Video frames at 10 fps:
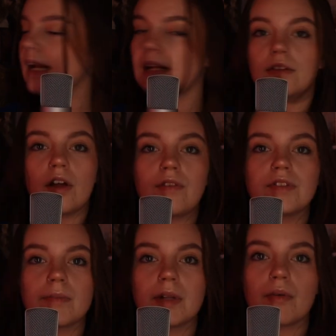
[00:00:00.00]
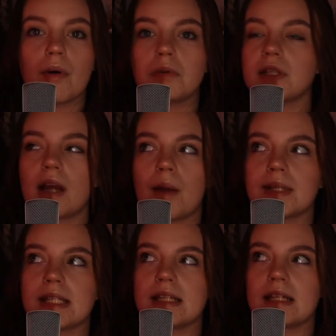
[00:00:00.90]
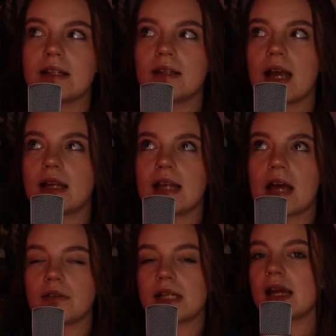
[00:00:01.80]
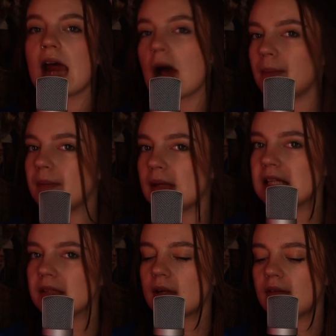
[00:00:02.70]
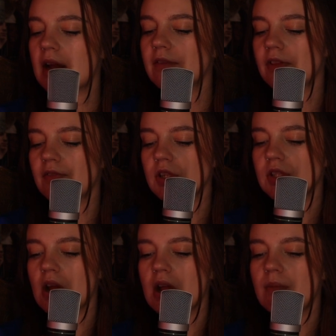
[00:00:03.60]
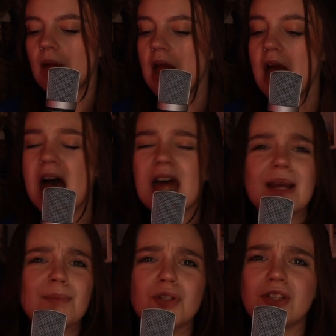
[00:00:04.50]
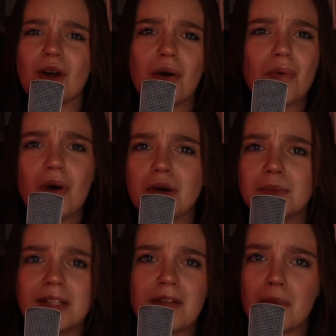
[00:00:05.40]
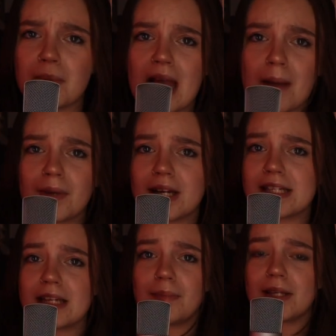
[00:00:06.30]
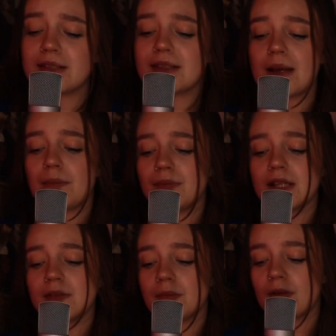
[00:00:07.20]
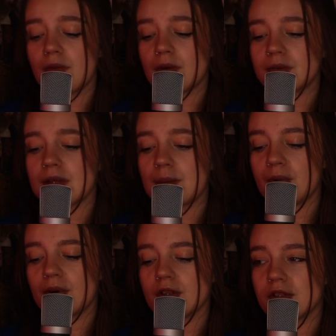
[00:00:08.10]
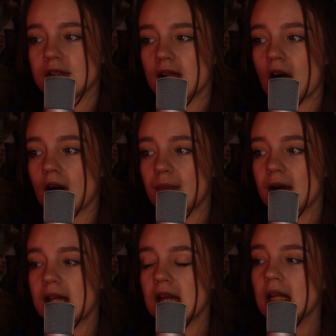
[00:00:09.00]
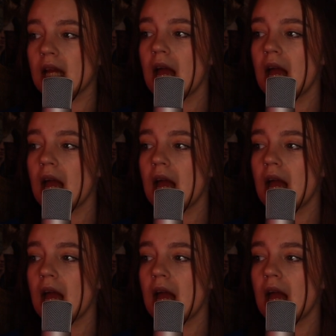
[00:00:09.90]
I love some of the quotes. Like I went in and annotated Happy Place when I read it for the first time, and I'm so unbelievably happy I did, because that like some of the quotes in that book are just like heartbreaking.